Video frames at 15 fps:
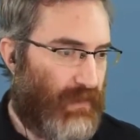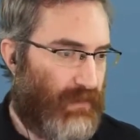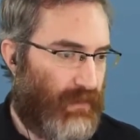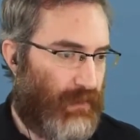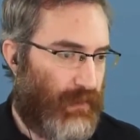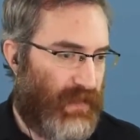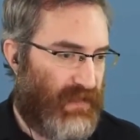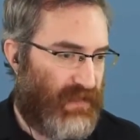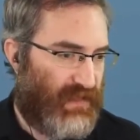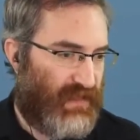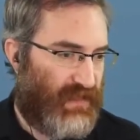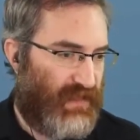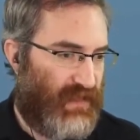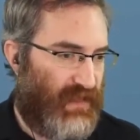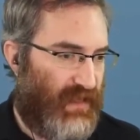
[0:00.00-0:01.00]
Great to
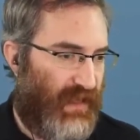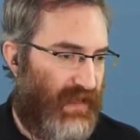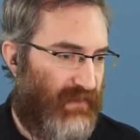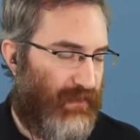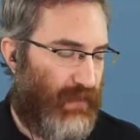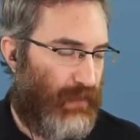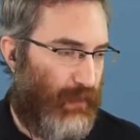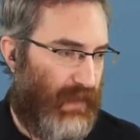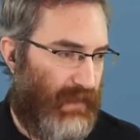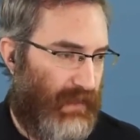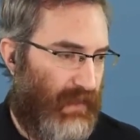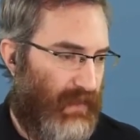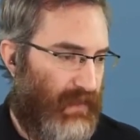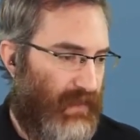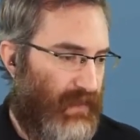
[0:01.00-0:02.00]
see everyone.
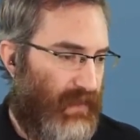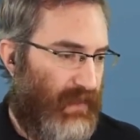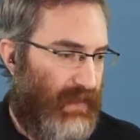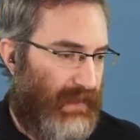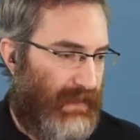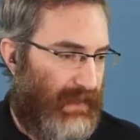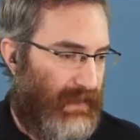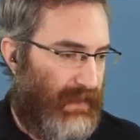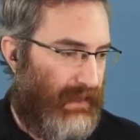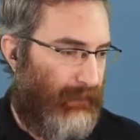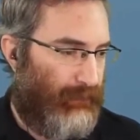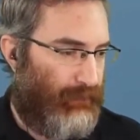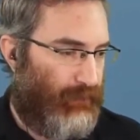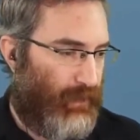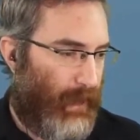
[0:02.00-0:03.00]

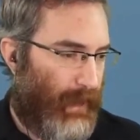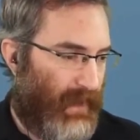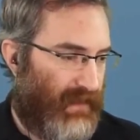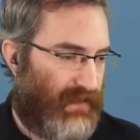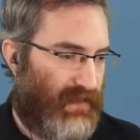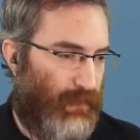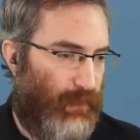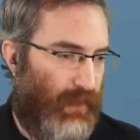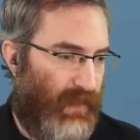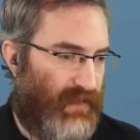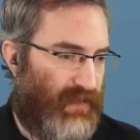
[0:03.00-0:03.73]
Like I said, we'll get